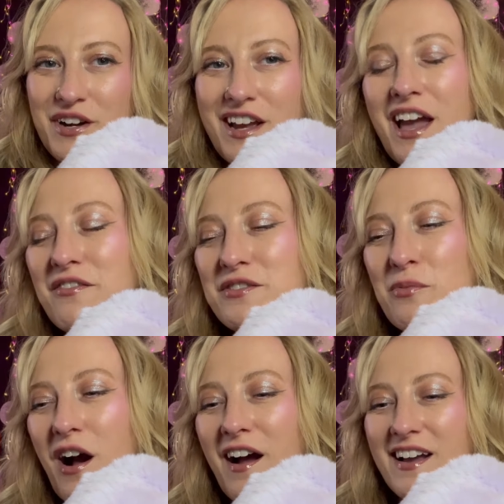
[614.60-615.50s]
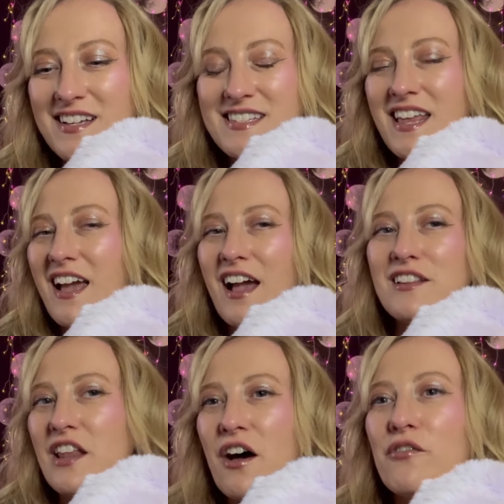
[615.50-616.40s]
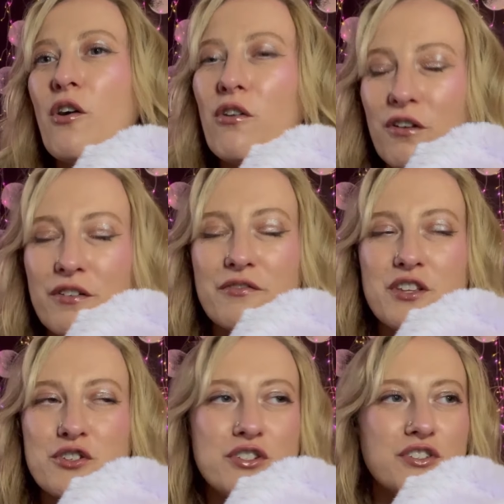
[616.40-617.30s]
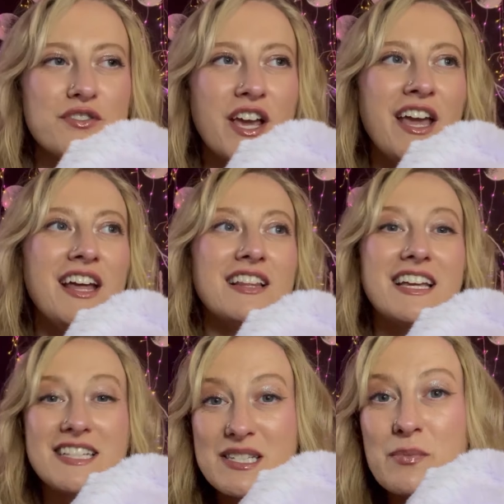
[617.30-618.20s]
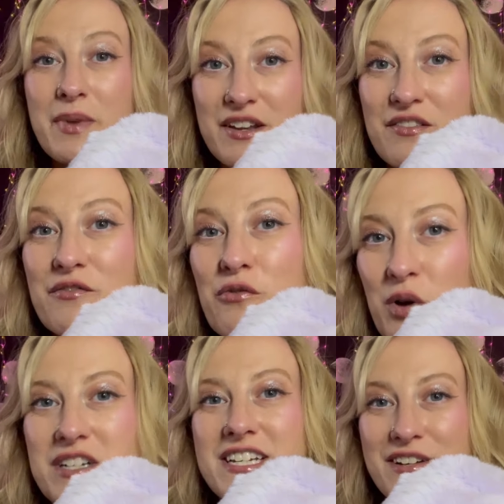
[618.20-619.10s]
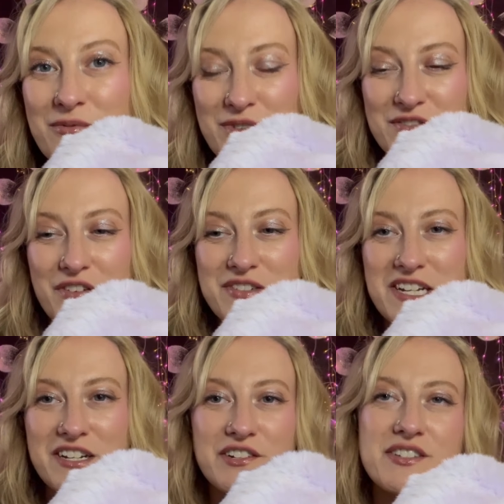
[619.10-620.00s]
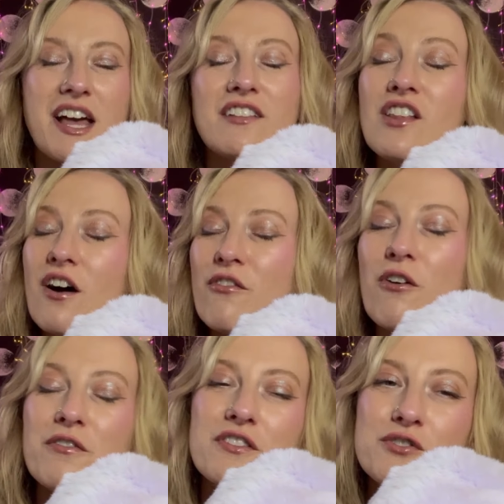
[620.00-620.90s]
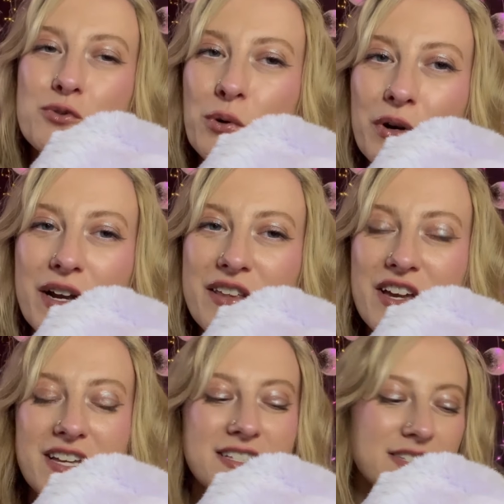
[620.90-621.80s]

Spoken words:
gift wise, like, I love all of the, like, it's been 14, almost 15 years. I love all of the jewelry that he's